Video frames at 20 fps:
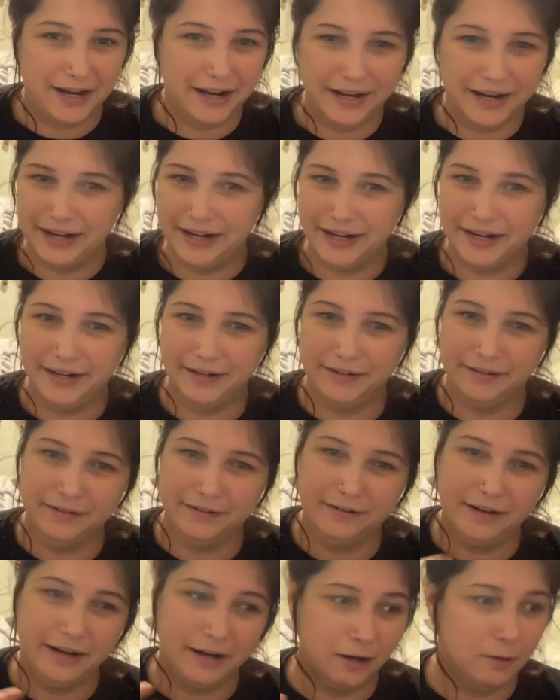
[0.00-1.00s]
And
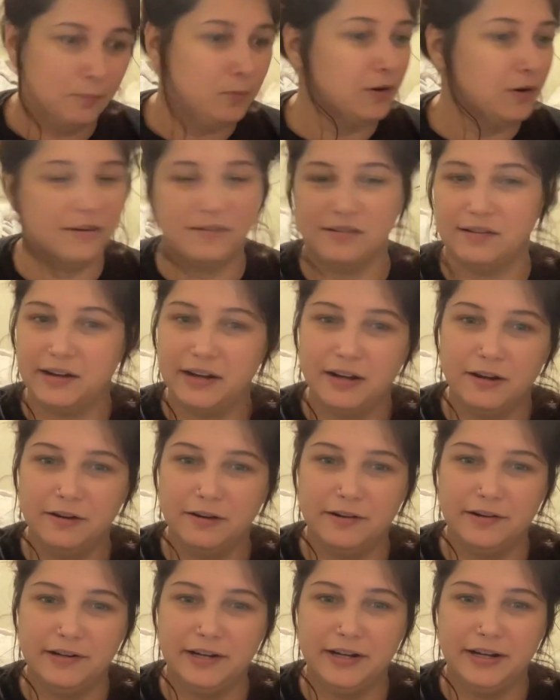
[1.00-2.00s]
airport
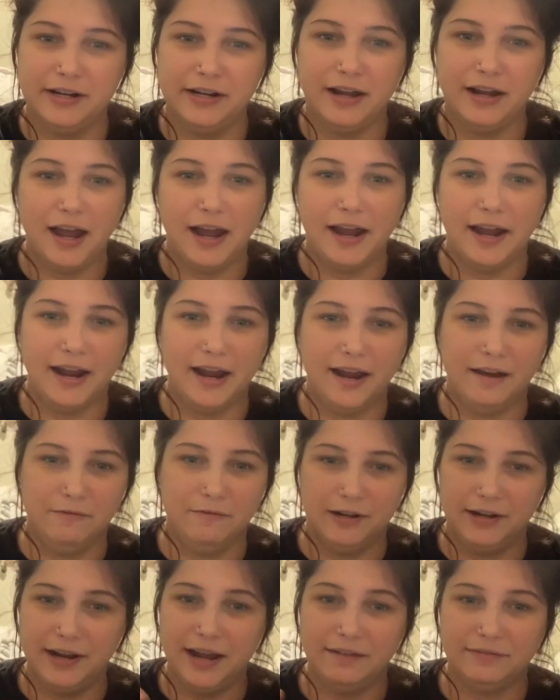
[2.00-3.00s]
security, I
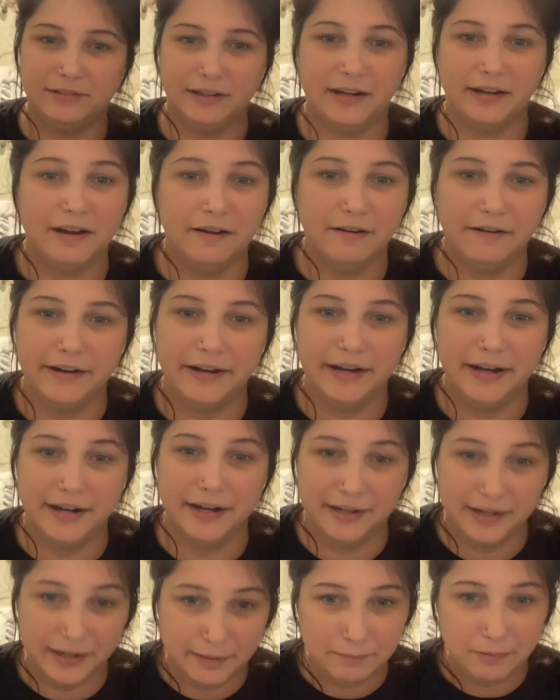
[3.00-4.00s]
would have to carry
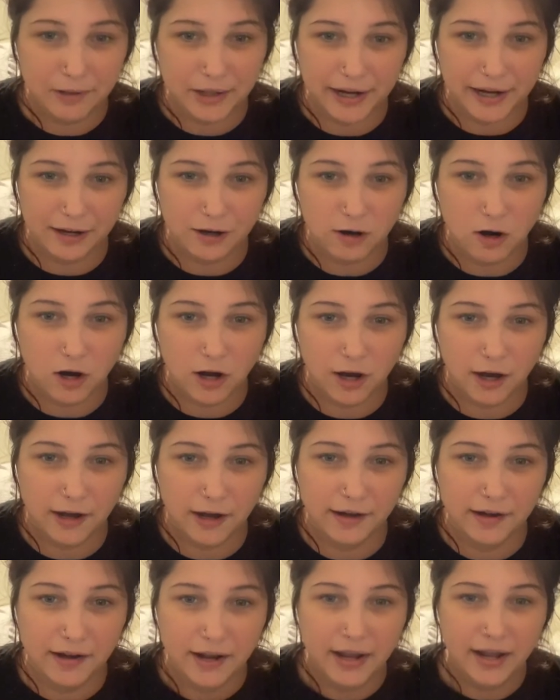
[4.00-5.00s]
an implant
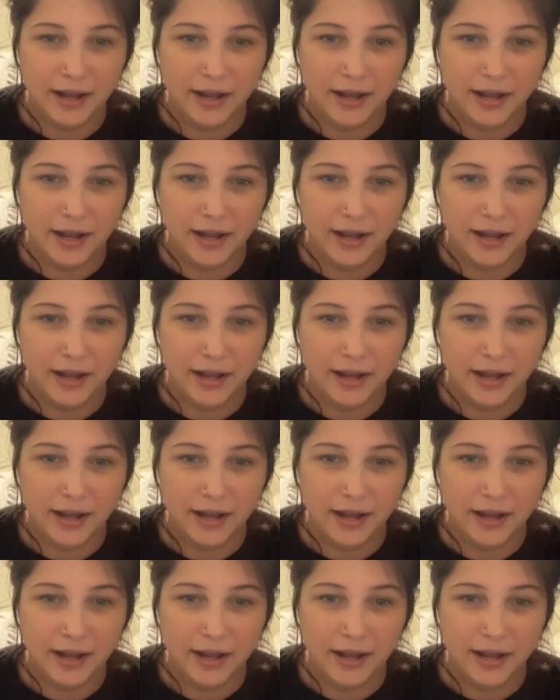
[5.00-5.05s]
card.